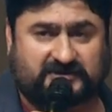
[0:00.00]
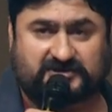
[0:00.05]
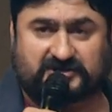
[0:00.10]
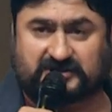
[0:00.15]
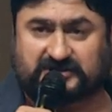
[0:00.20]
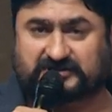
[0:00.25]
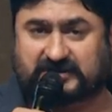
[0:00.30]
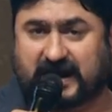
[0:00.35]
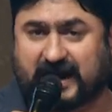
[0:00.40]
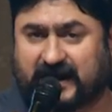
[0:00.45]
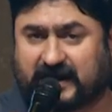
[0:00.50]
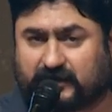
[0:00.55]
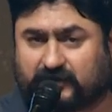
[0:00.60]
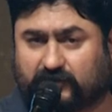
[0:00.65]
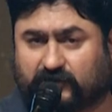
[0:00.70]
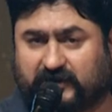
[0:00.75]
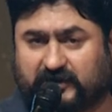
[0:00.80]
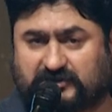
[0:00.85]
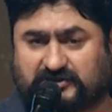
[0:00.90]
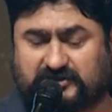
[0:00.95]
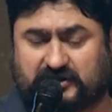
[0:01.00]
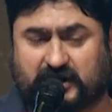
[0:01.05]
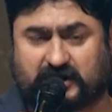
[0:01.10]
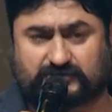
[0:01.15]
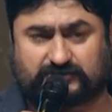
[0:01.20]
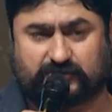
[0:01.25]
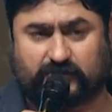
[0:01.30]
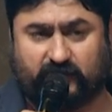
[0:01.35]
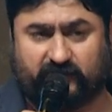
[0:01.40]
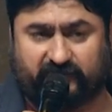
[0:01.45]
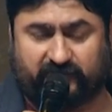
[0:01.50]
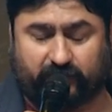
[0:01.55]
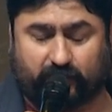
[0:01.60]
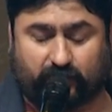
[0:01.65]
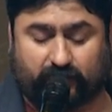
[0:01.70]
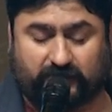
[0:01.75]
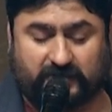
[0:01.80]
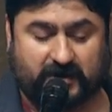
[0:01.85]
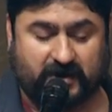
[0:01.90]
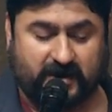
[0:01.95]
She's hungry. She has no
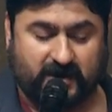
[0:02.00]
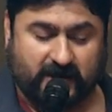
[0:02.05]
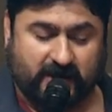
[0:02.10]
food.